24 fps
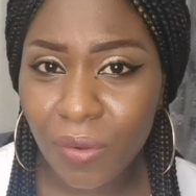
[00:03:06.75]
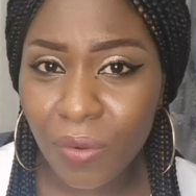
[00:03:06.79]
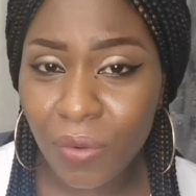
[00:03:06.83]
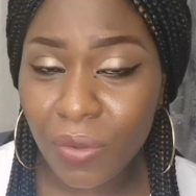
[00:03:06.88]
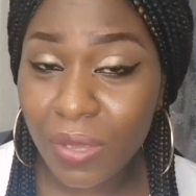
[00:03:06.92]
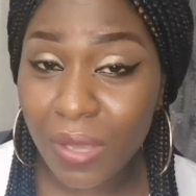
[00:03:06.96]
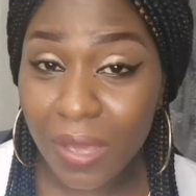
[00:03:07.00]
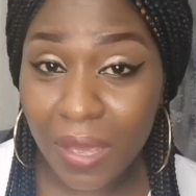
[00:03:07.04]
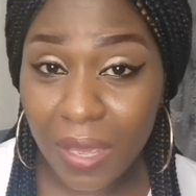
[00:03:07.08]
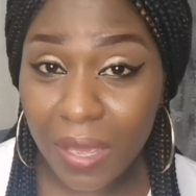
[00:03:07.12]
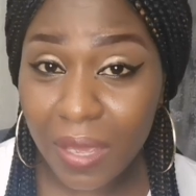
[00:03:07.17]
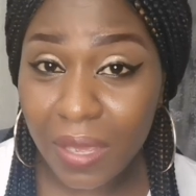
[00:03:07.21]

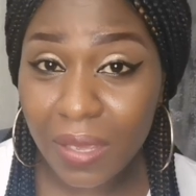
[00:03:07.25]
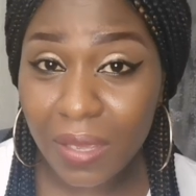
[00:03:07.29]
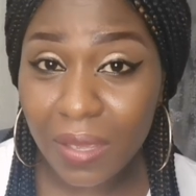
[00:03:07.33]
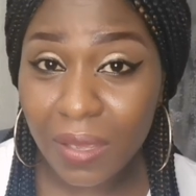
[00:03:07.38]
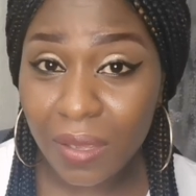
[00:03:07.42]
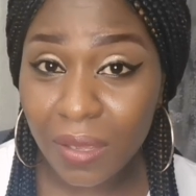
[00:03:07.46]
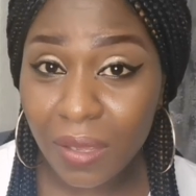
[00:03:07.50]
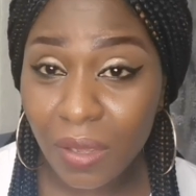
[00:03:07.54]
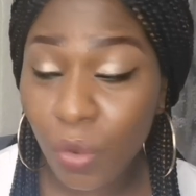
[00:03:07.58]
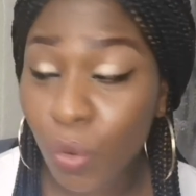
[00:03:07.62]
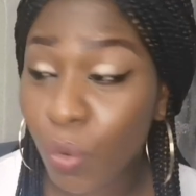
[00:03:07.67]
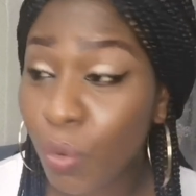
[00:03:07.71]
okay,
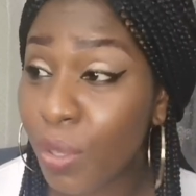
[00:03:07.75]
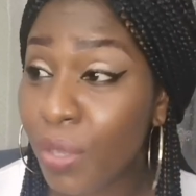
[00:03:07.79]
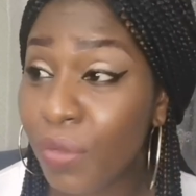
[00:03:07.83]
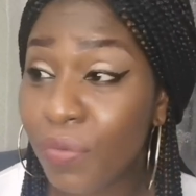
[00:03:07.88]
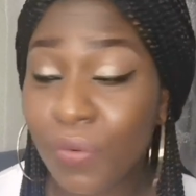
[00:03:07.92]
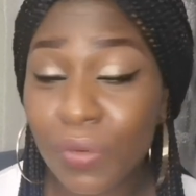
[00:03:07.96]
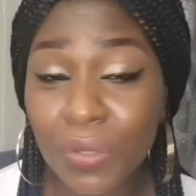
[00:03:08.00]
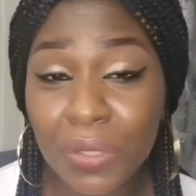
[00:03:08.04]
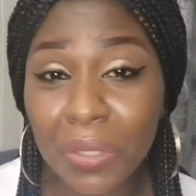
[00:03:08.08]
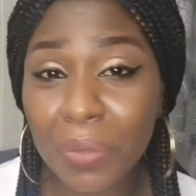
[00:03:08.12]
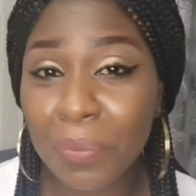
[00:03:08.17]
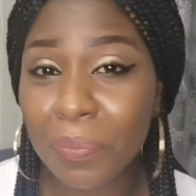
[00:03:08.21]
or
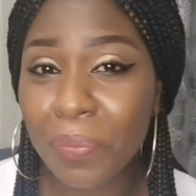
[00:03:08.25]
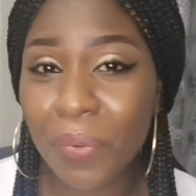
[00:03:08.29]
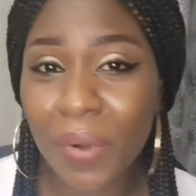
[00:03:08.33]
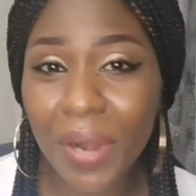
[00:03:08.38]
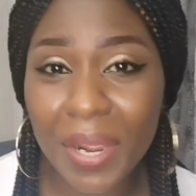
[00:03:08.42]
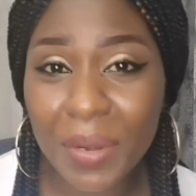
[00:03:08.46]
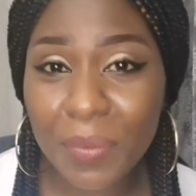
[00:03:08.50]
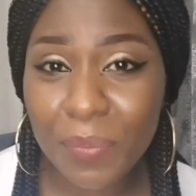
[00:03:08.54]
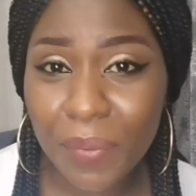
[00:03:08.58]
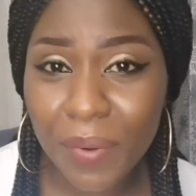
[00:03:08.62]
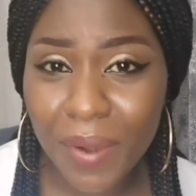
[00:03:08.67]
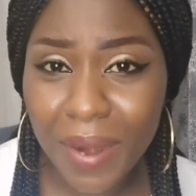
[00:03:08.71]
even the
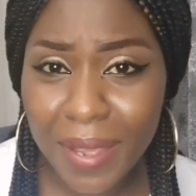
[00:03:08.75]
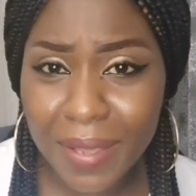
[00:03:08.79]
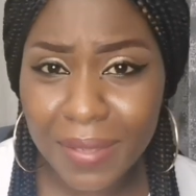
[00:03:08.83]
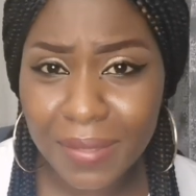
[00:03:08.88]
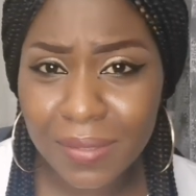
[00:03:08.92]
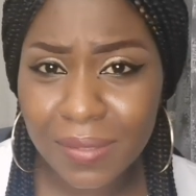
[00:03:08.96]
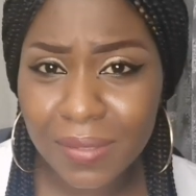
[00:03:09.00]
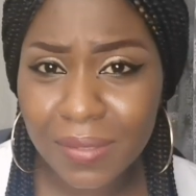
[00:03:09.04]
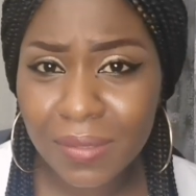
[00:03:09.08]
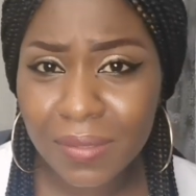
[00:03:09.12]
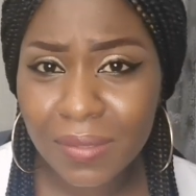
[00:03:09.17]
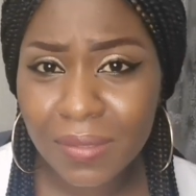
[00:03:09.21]
bride
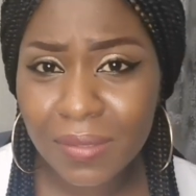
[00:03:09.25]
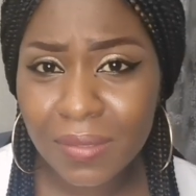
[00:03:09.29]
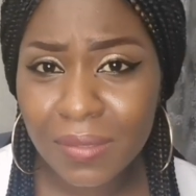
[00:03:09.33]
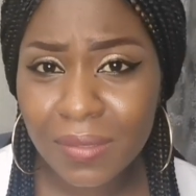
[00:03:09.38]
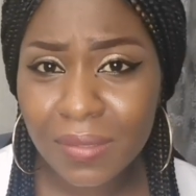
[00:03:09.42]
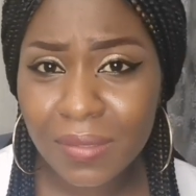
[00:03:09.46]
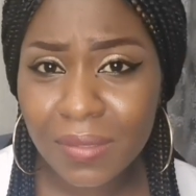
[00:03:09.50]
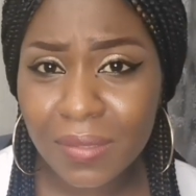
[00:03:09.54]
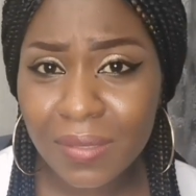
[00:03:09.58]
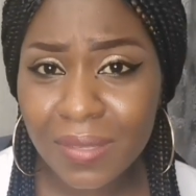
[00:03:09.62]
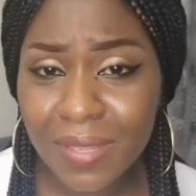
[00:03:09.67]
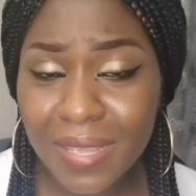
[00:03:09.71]
price,
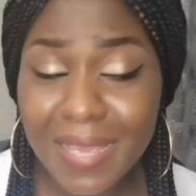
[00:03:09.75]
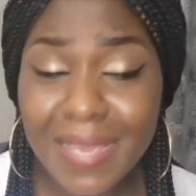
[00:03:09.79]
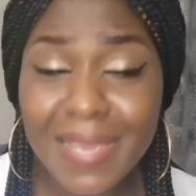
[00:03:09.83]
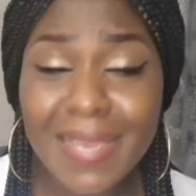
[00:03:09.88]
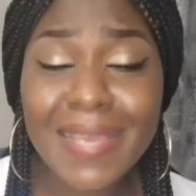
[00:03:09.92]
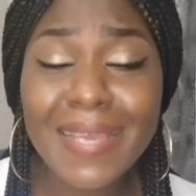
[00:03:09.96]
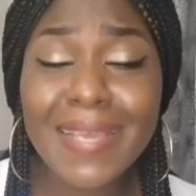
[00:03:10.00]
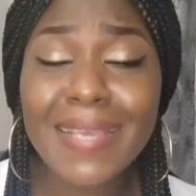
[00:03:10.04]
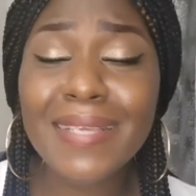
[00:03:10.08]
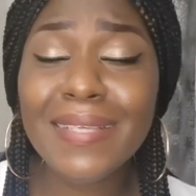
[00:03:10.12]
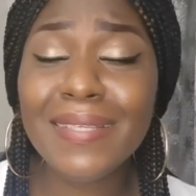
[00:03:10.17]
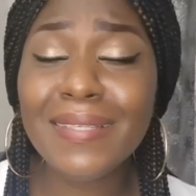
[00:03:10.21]

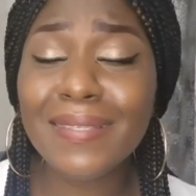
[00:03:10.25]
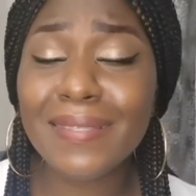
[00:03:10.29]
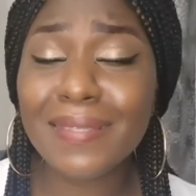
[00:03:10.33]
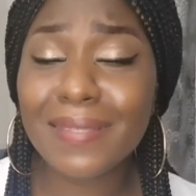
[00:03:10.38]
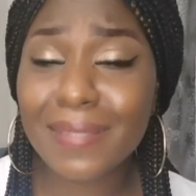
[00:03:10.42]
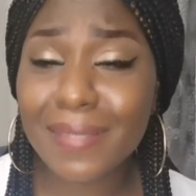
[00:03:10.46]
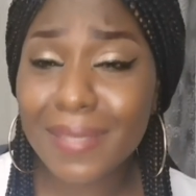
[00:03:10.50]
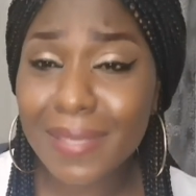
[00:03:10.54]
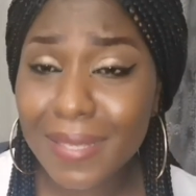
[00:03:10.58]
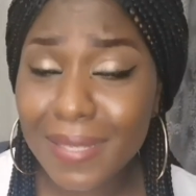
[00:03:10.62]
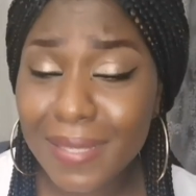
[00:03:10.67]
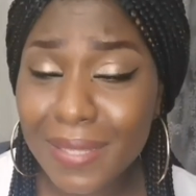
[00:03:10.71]
he is
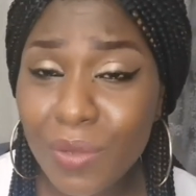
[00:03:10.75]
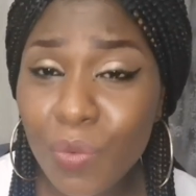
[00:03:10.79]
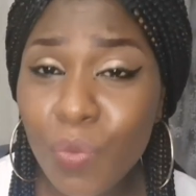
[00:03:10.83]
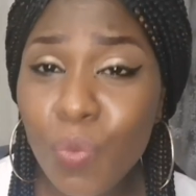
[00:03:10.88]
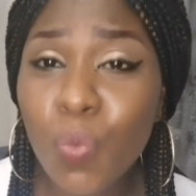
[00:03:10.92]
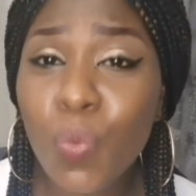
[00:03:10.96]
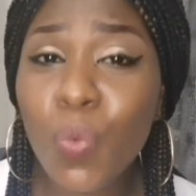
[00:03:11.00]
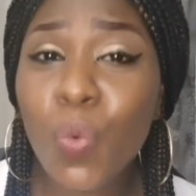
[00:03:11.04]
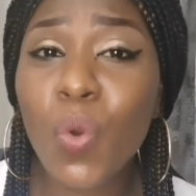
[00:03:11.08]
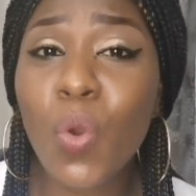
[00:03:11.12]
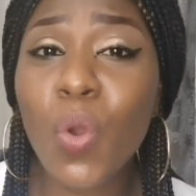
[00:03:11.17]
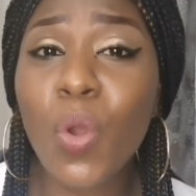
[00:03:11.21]
the
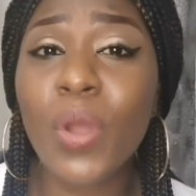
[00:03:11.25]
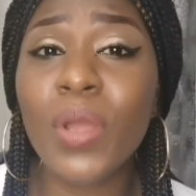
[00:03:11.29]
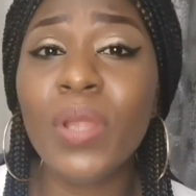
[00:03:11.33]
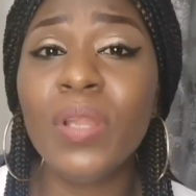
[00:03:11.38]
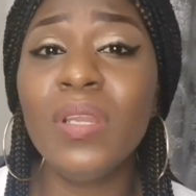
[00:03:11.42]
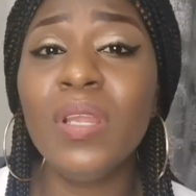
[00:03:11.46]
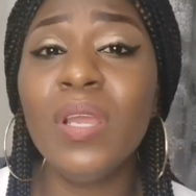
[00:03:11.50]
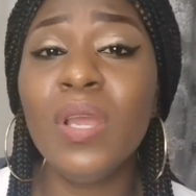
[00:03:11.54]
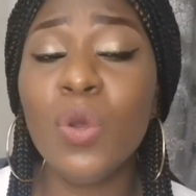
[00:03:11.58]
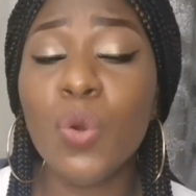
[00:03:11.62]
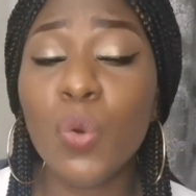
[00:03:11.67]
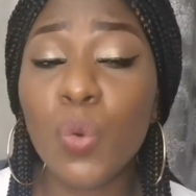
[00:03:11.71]

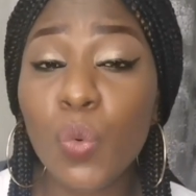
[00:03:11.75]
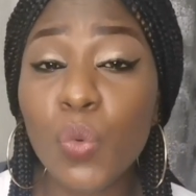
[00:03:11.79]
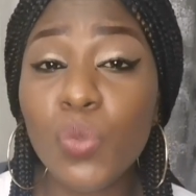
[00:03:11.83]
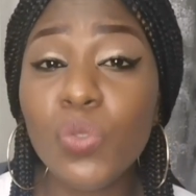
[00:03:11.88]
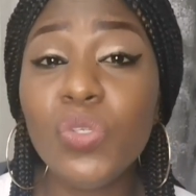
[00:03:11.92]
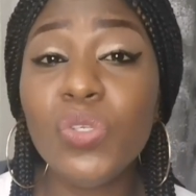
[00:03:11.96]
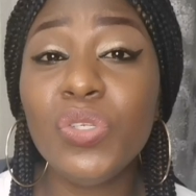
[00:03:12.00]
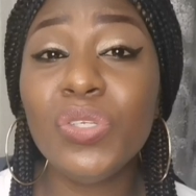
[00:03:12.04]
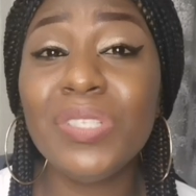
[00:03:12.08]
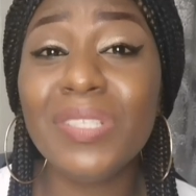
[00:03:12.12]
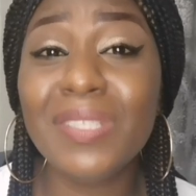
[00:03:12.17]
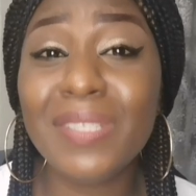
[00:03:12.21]
one who
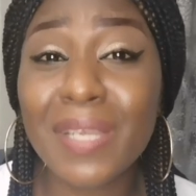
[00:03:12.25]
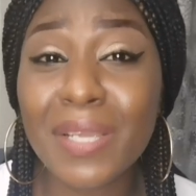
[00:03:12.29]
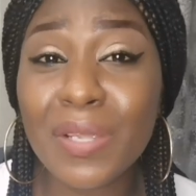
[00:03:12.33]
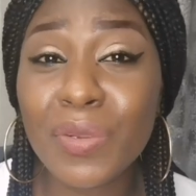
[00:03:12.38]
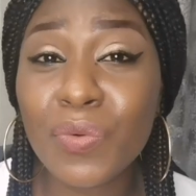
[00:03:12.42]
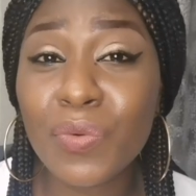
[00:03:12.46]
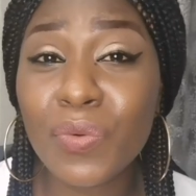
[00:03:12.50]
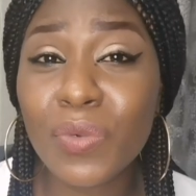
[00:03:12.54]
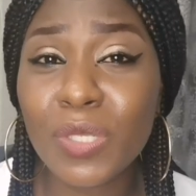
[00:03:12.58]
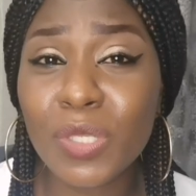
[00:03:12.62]
should take